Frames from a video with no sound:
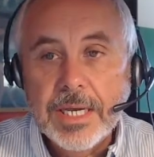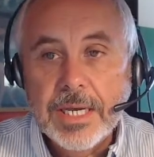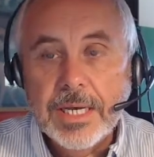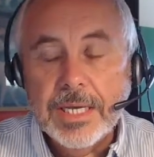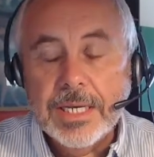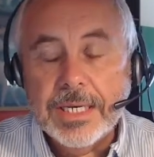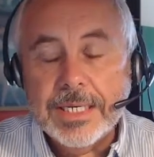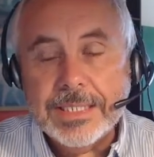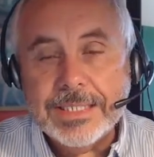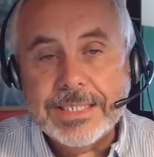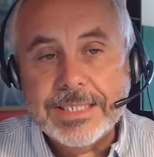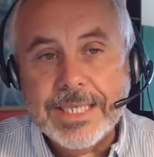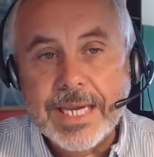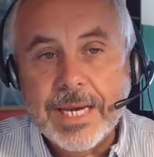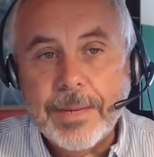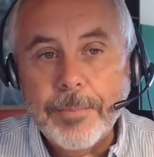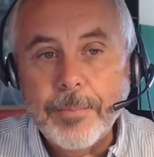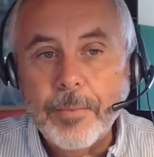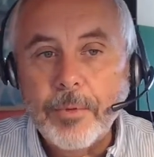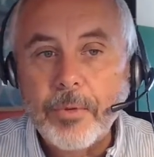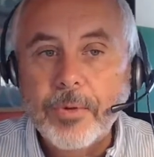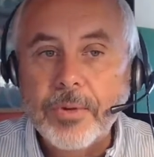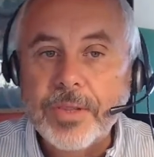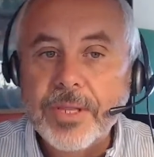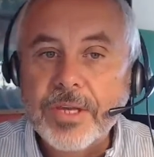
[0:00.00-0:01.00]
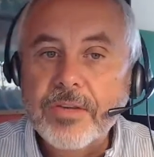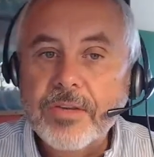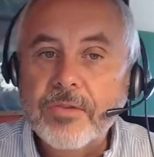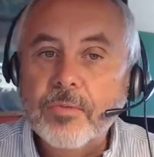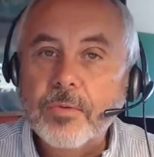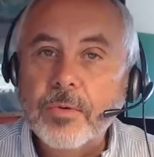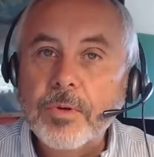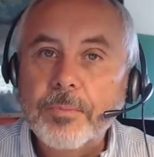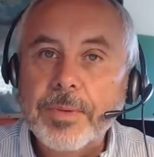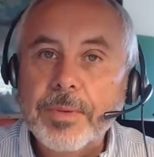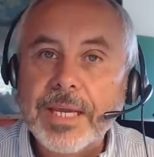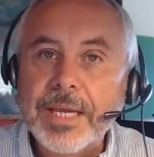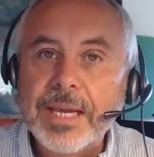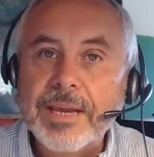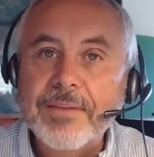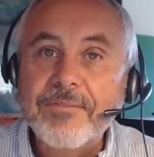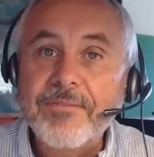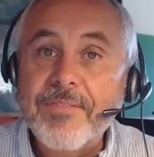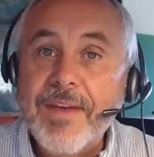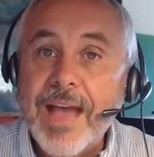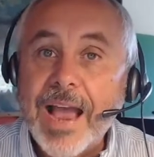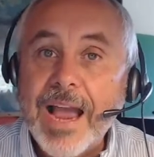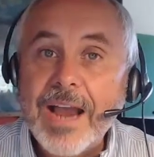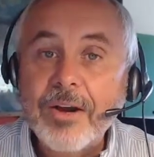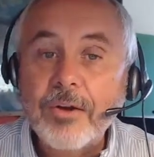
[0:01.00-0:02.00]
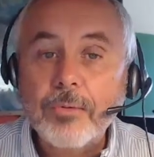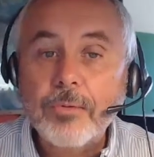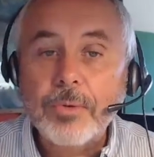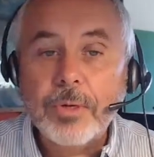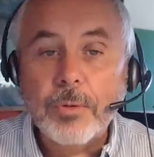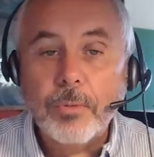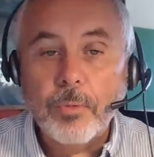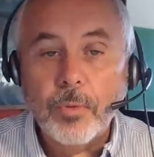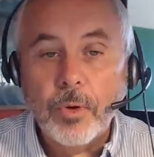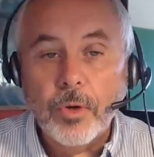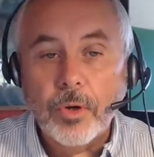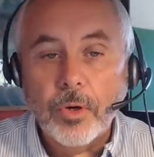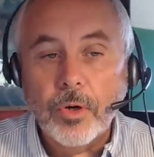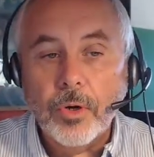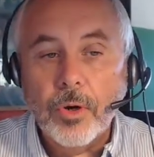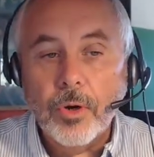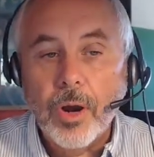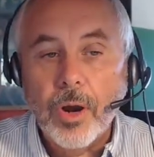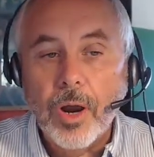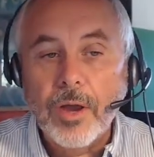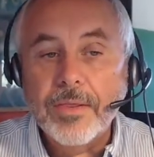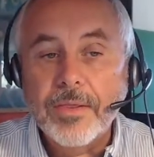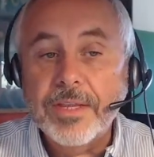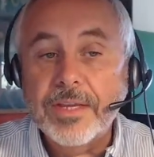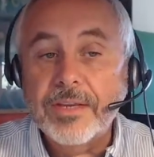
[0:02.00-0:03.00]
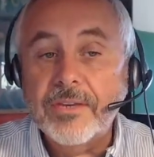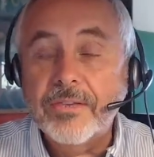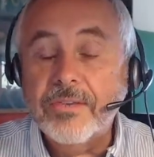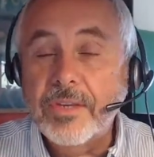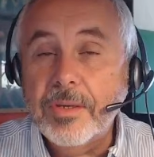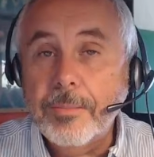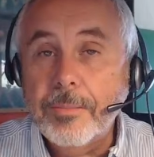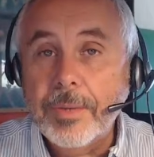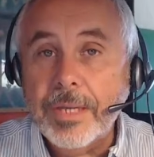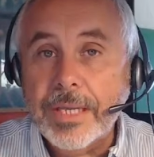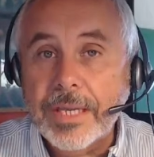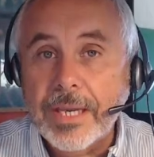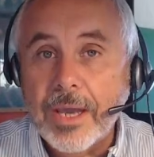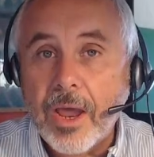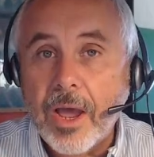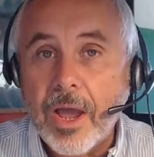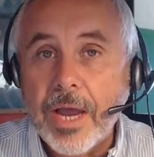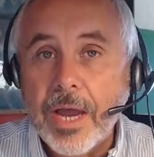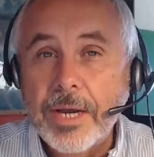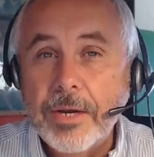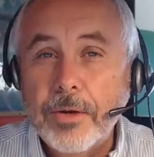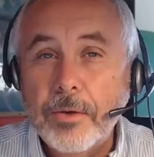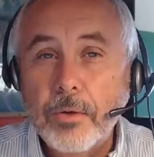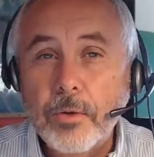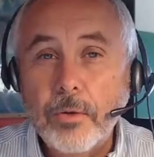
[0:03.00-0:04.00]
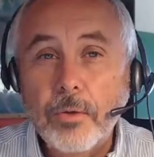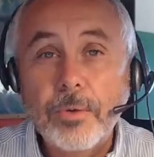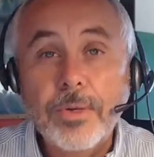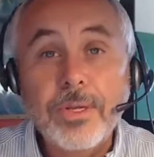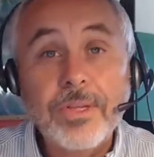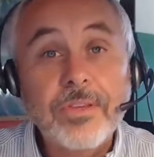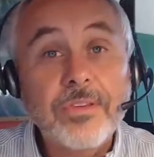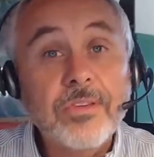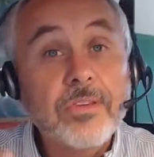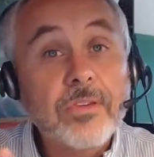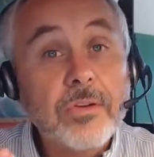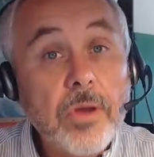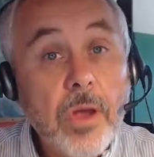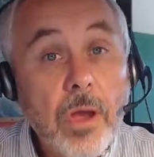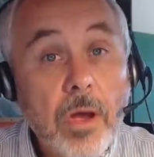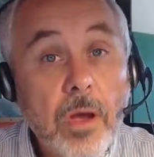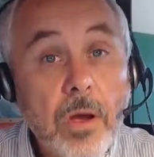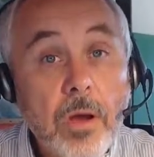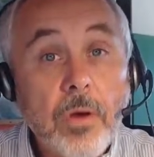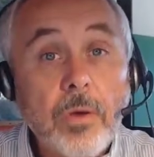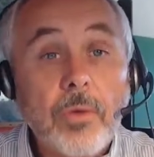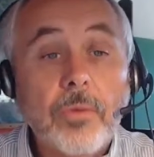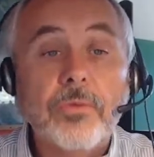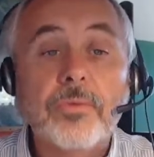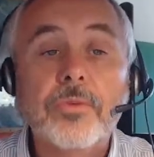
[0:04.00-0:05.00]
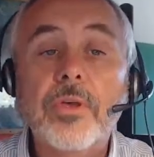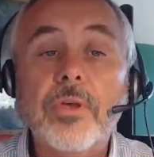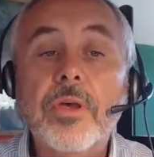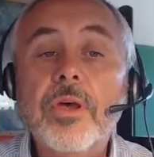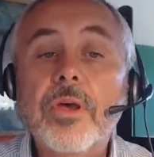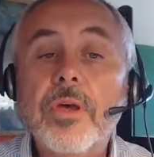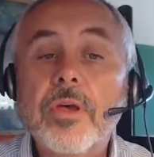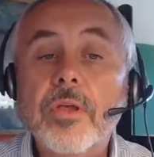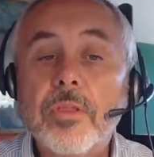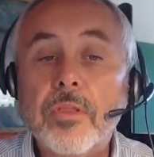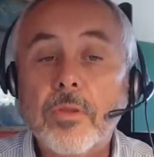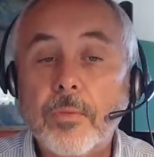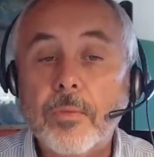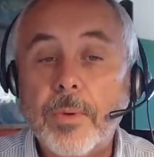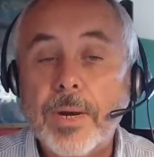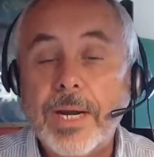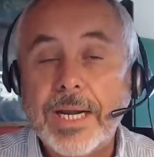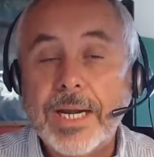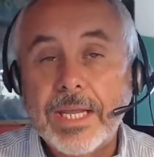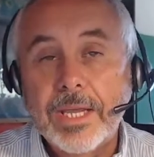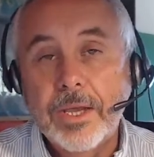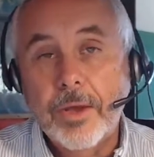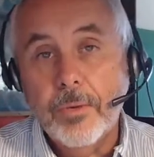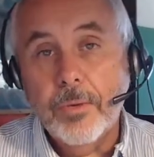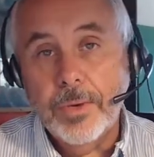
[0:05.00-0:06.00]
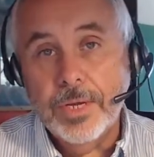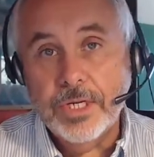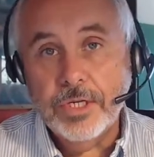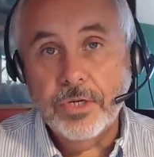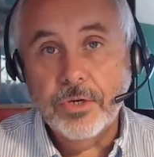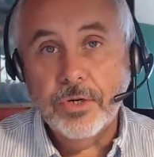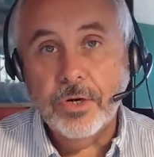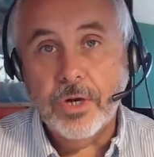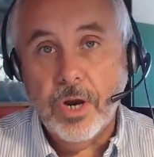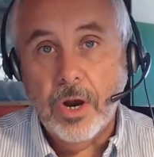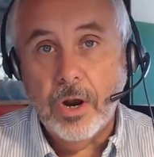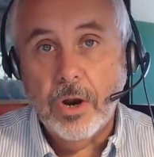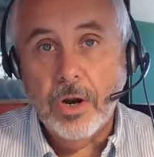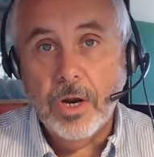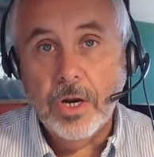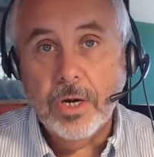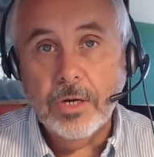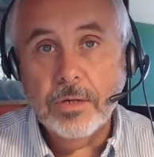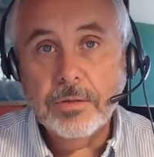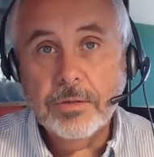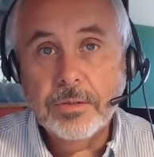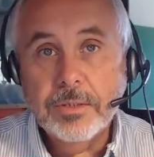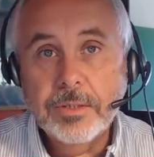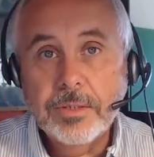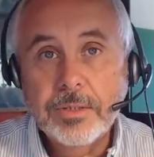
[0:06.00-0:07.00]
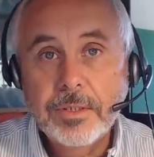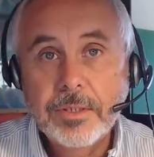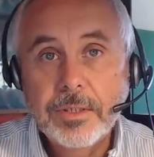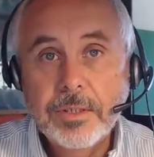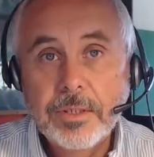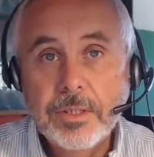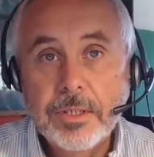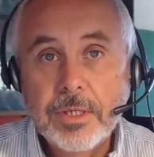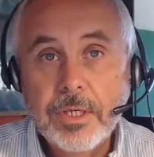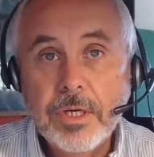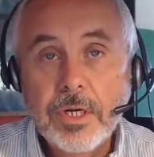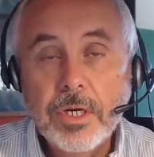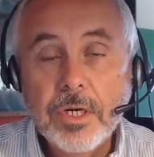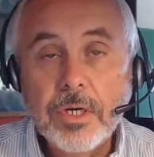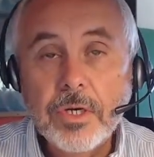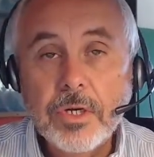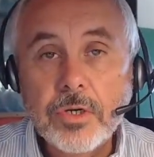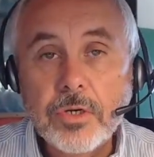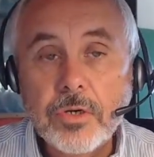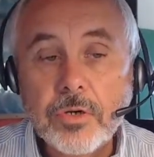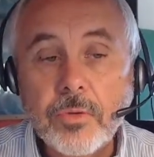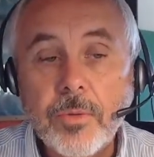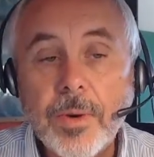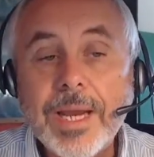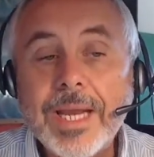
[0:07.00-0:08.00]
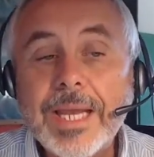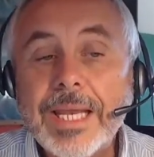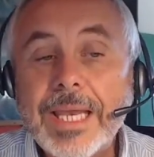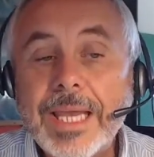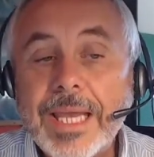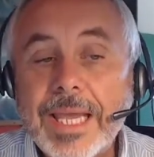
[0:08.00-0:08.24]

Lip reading: An example of this would be a factory worker on the assembly line who installs the radio in your car. Direct